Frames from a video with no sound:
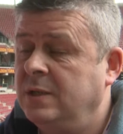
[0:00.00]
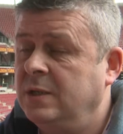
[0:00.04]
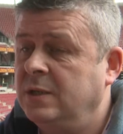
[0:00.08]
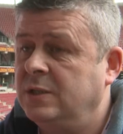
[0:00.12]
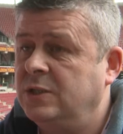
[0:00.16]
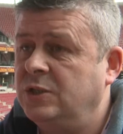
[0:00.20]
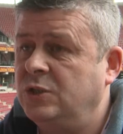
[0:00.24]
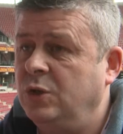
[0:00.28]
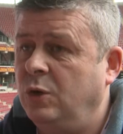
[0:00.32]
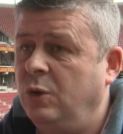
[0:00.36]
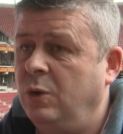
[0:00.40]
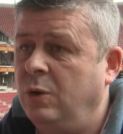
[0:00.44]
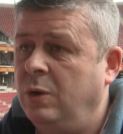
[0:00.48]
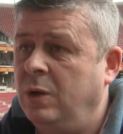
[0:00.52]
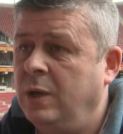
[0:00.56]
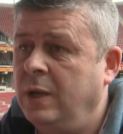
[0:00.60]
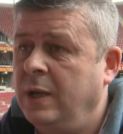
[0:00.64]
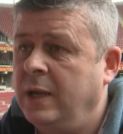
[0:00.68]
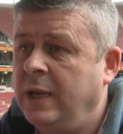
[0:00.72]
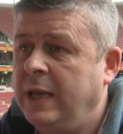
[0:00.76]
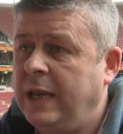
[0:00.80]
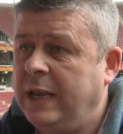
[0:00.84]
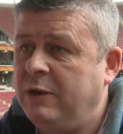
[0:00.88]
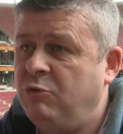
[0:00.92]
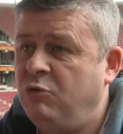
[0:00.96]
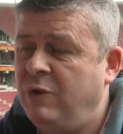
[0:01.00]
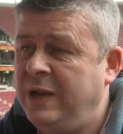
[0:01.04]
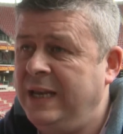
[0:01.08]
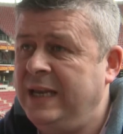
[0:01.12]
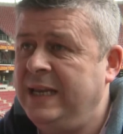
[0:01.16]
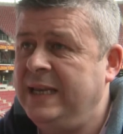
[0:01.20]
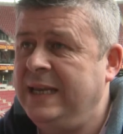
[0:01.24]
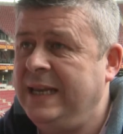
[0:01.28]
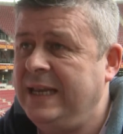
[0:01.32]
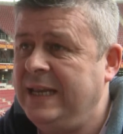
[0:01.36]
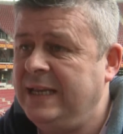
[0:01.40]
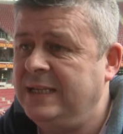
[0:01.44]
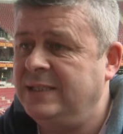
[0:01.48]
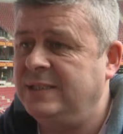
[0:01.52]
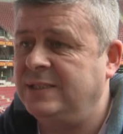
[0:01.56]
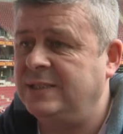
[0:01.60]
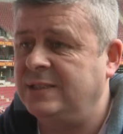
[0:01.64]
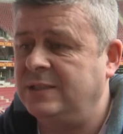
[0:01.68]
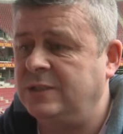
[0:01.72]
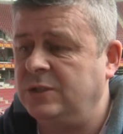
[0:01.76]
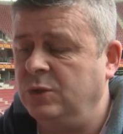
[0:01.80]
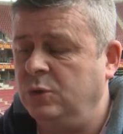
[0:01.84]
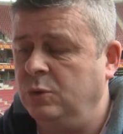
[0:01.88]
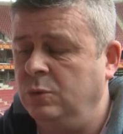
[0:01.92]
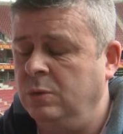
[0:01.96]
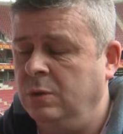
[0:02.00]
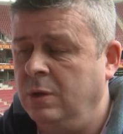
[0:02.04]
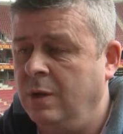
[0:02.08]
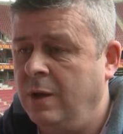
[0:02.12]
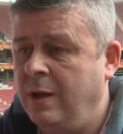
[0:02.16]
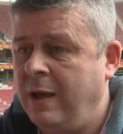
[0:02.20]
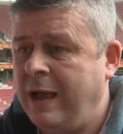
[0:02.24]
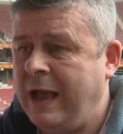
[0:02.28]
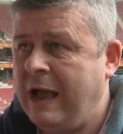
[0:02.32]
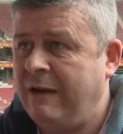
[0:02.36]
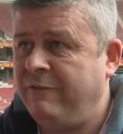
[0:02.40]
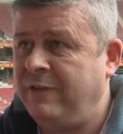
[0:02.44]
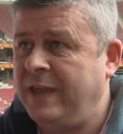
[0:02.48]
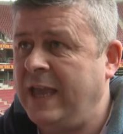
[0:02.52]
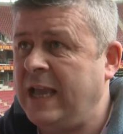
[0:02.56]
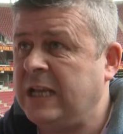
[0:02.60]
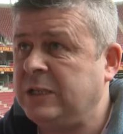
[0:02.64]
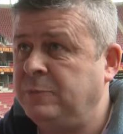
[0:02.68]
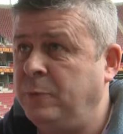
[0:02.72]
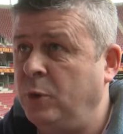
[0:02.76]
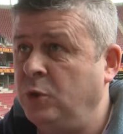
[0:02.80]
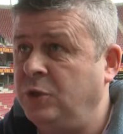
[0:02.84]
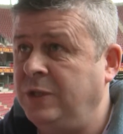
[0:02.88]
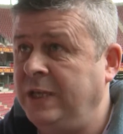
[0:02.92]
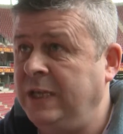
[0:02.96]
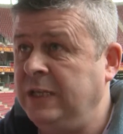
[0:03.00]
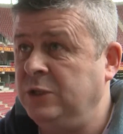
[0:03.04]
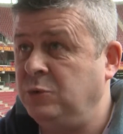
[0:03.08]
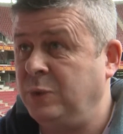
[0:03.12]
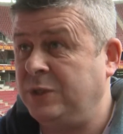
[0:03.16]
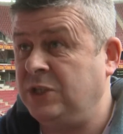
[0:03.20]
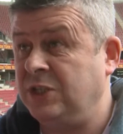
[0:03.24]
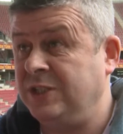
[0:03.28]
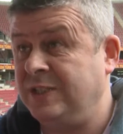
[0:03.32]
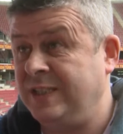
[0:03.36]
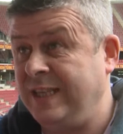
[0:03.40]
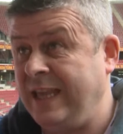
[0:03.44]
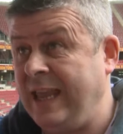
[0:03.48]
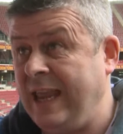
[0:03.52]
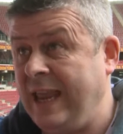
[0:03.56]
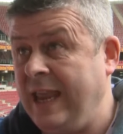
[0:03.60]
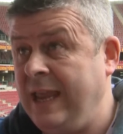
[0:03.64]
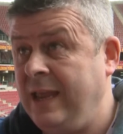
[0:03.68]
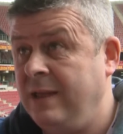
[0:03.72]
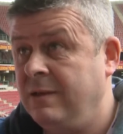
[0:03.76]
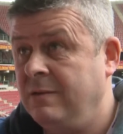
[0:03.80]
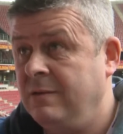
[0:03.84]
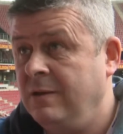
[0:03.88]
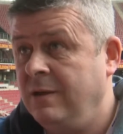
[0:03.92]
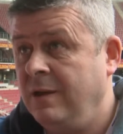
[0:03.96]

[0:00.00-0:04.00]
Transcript: So it really needs to have the expertise which is there,